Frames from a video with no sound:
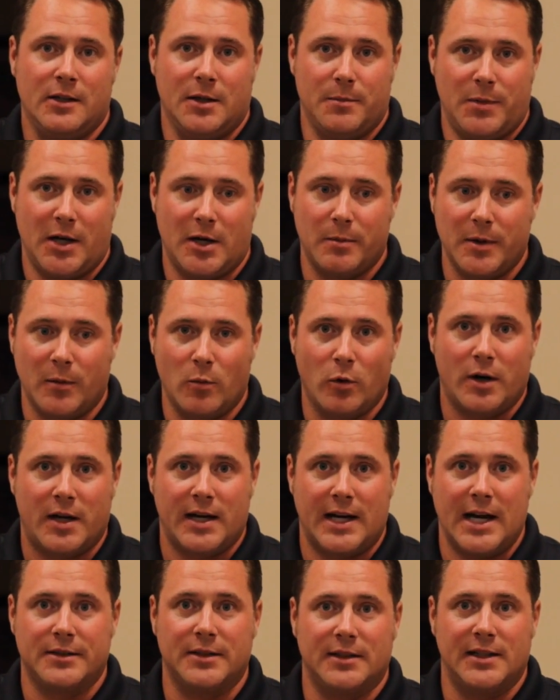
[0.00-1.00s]
You better have been
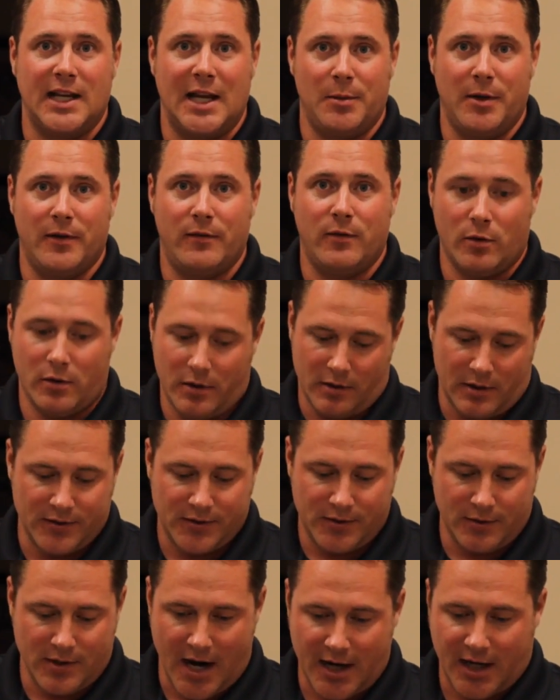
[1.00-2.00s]
working out the day before, or
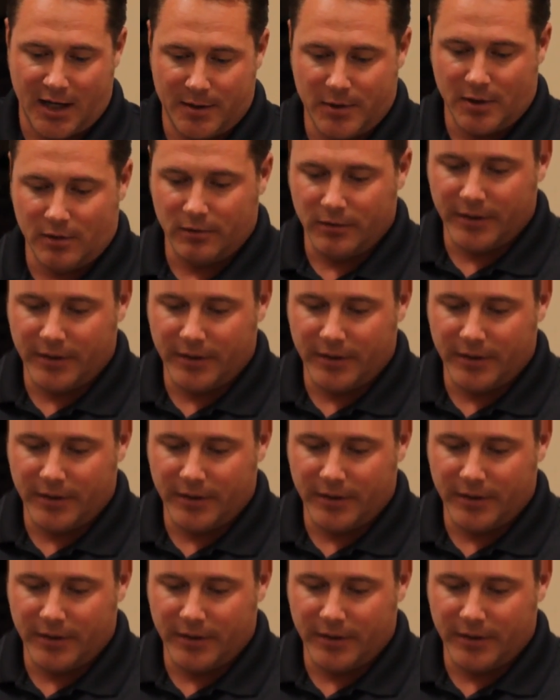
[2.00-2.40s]
else you're not going to be